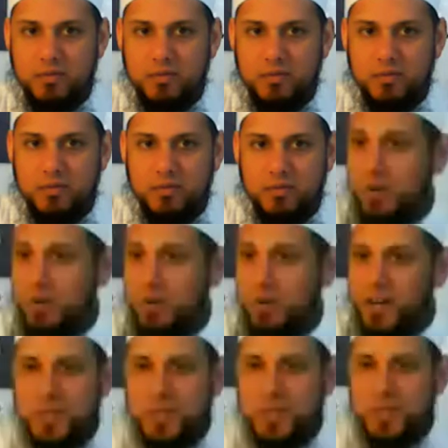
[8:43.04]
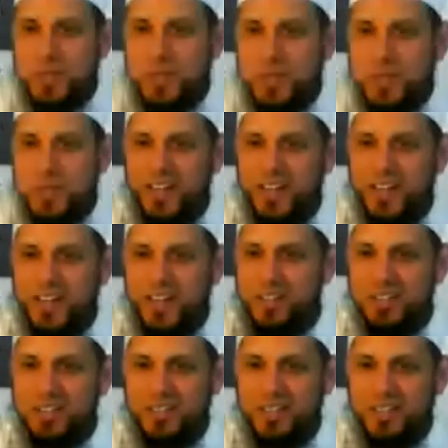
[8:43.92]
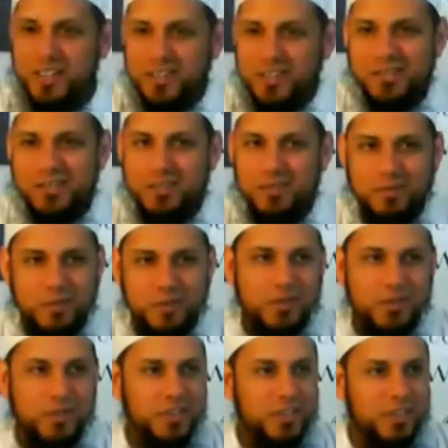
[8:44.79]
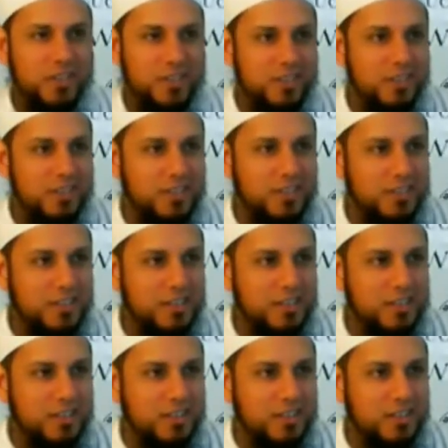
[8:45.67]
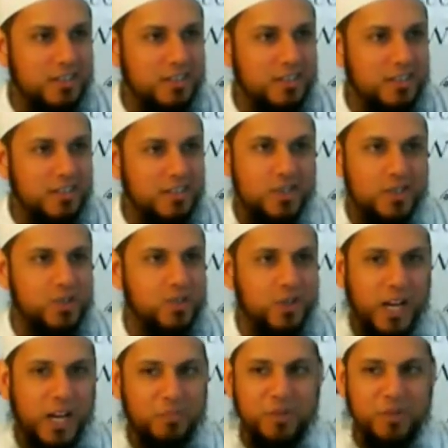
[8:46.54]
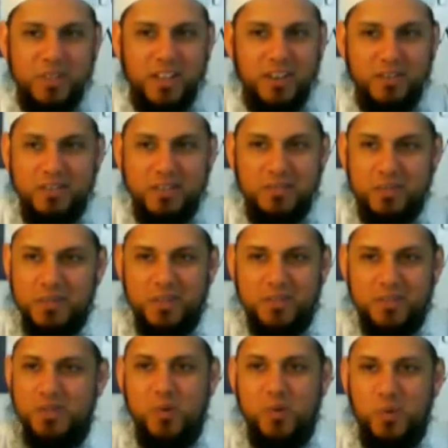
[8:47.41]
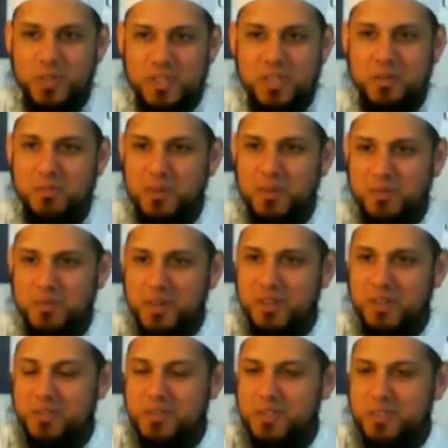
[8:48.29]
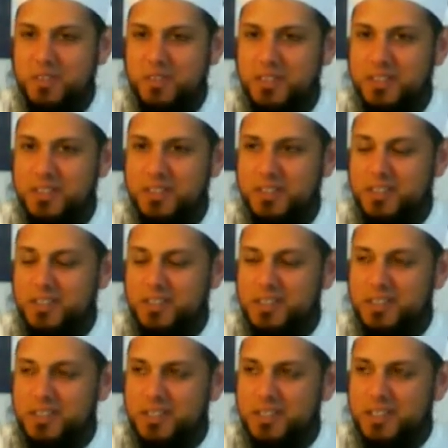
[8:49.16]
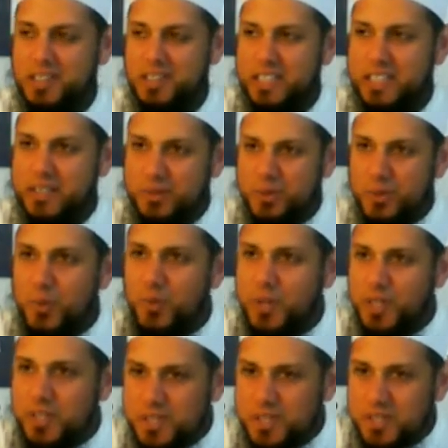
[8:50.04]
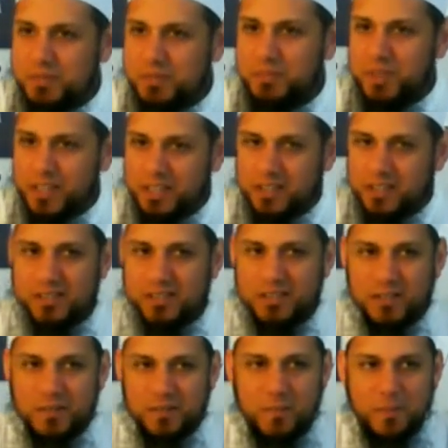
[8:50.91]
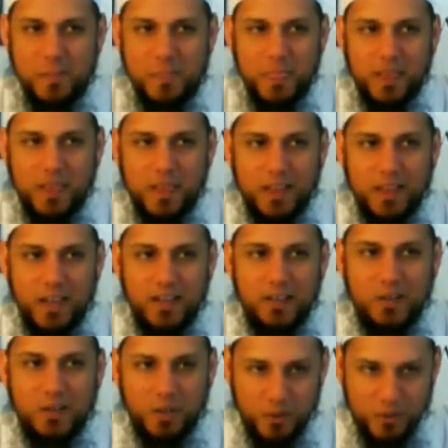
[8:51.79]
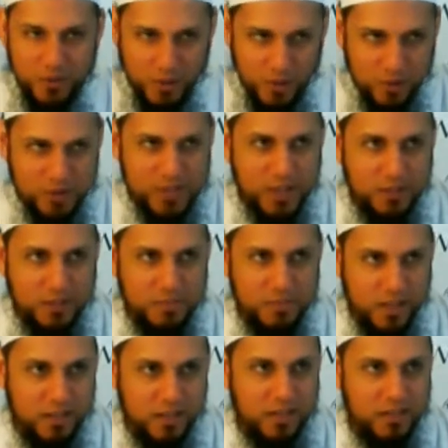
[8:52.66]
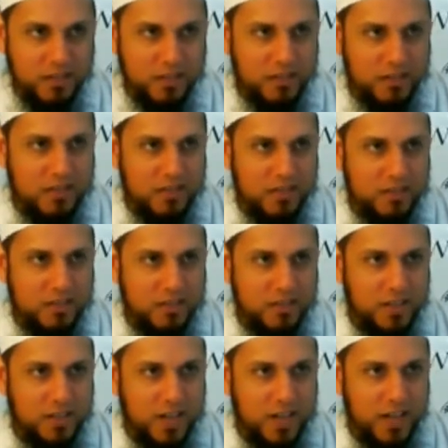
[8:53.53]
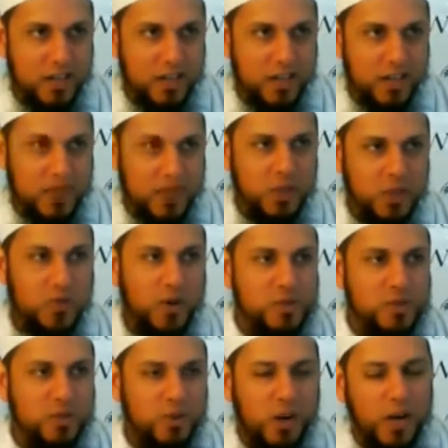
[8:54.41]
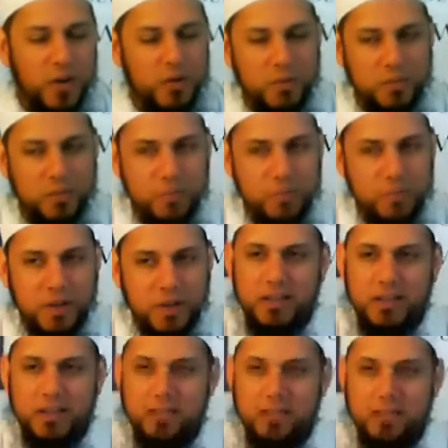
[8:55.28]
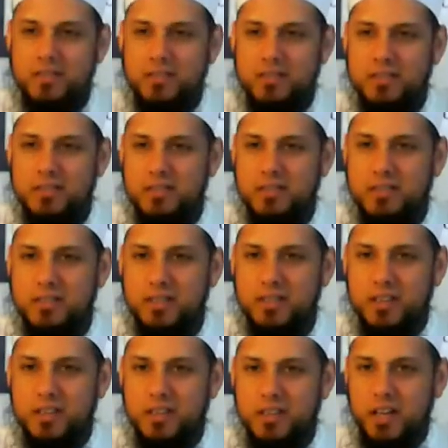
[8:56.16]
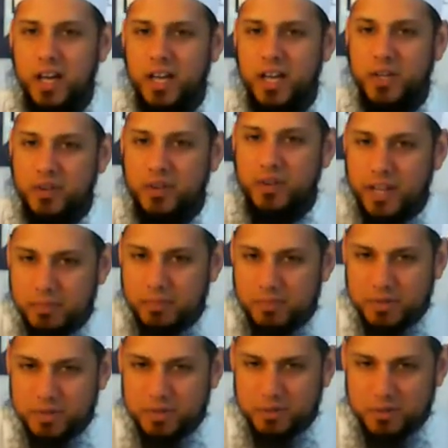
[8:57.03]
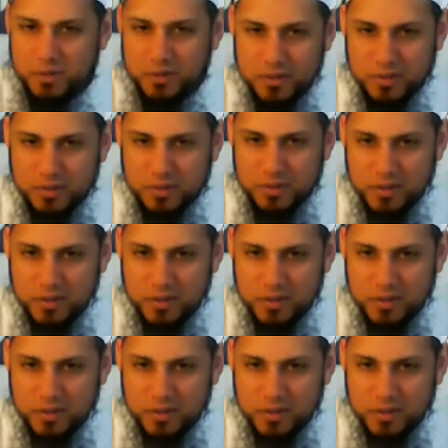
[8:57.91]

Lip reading: It's not going to be a wise person either, because that's just a fluke. It so happens that way. There's no wisdom involved. So wisdom means that you know something and you also know how to apply it. And you're able to